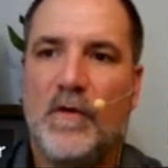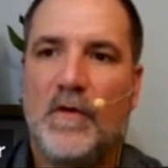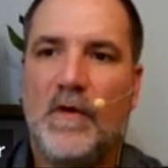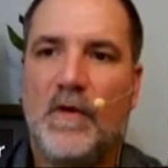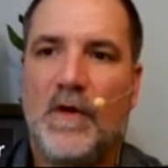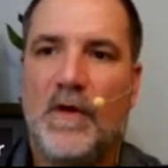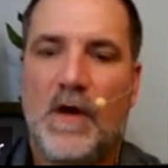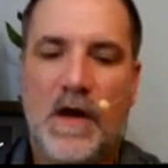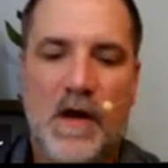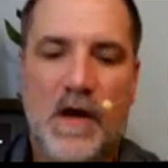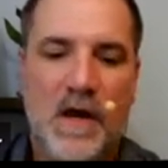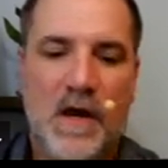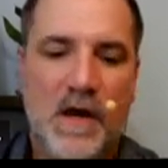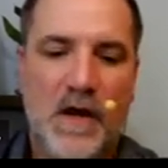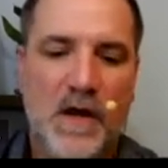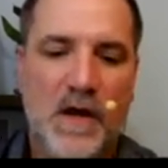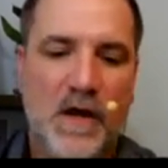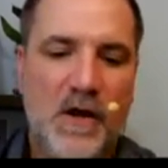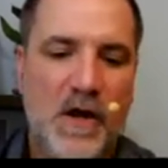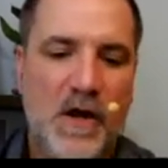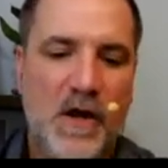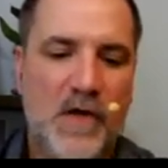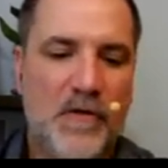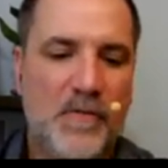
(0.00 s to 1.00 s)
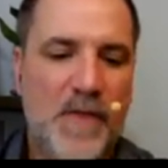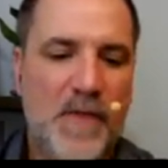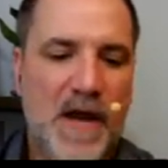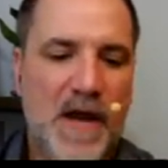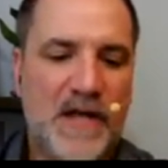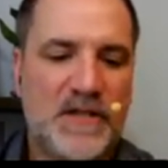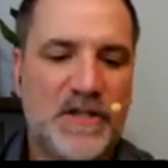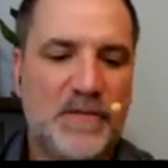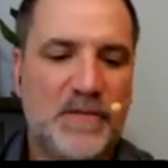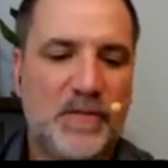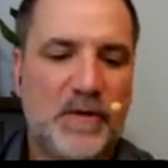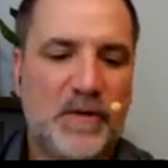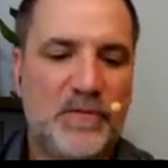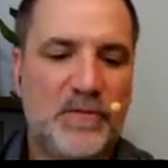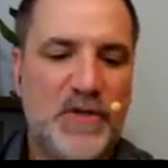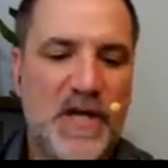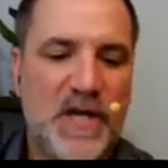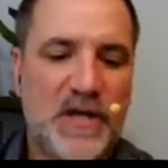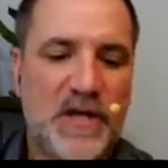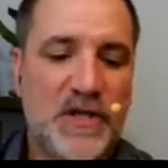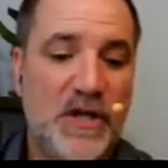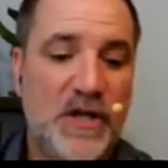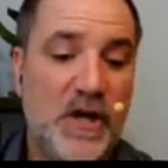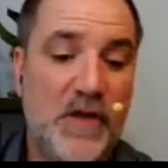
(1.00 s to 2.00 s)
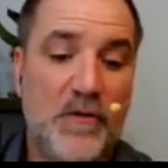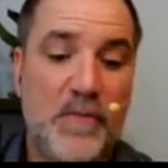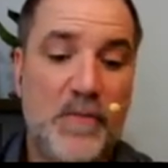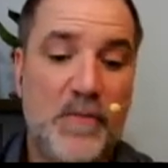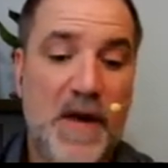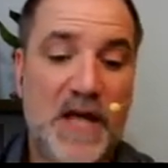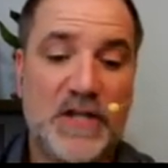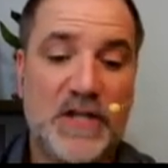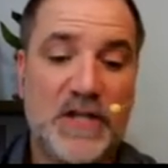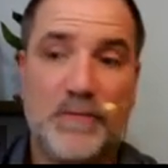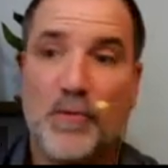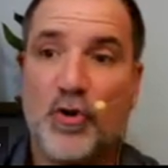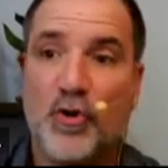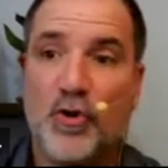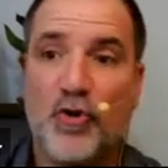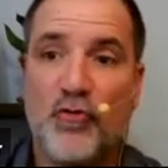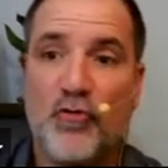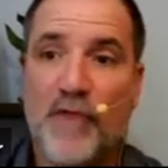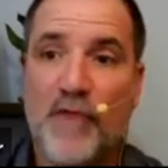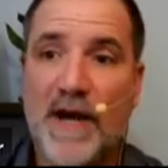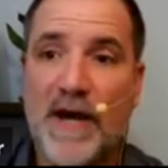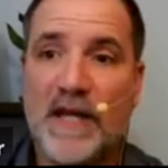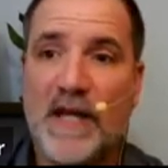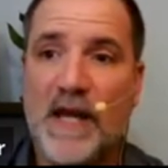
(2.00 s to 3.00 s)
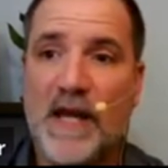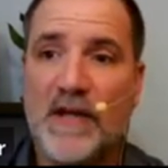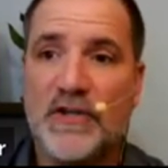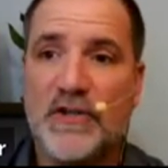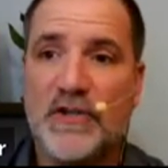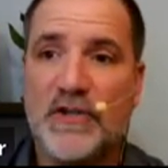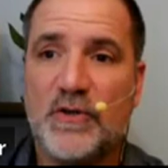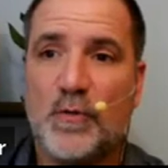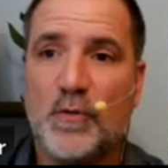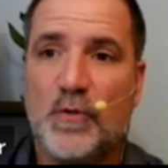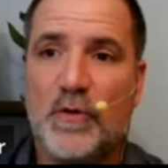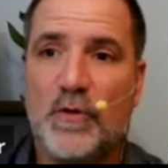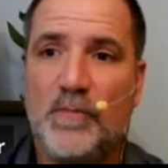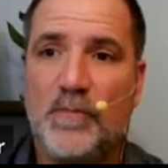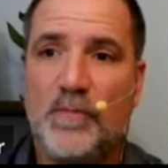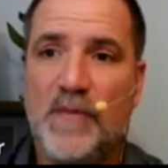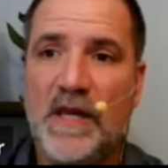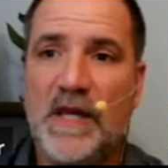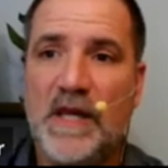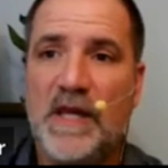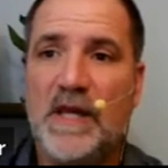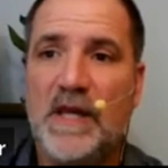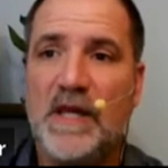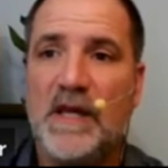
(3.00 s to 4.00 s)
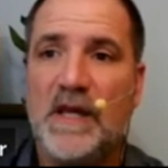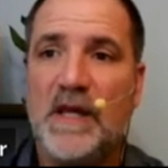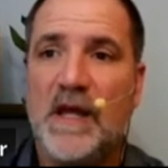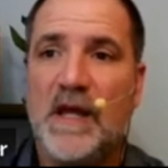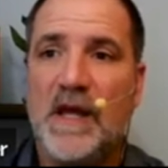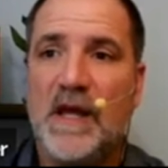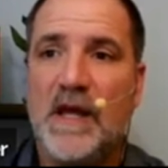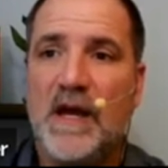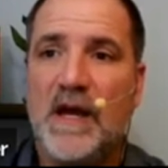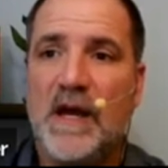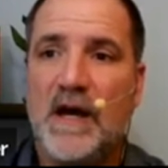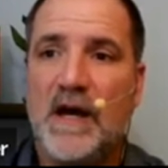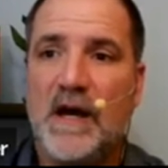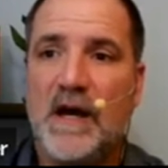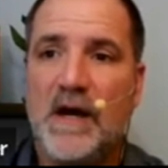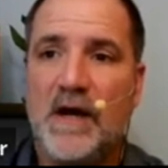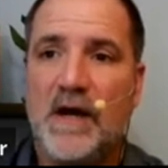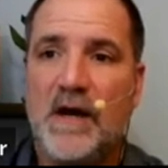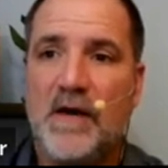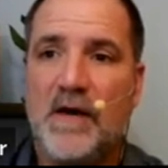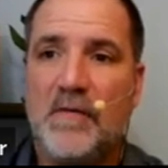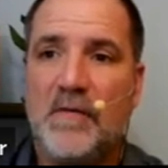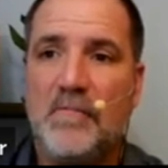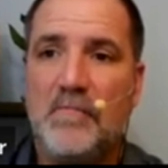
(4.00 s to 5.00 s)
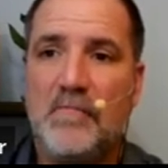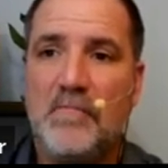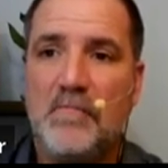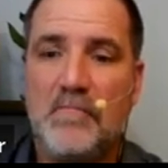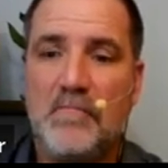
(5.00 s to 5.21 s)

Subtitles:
Another possible objection, another possible correct answer would be Lenore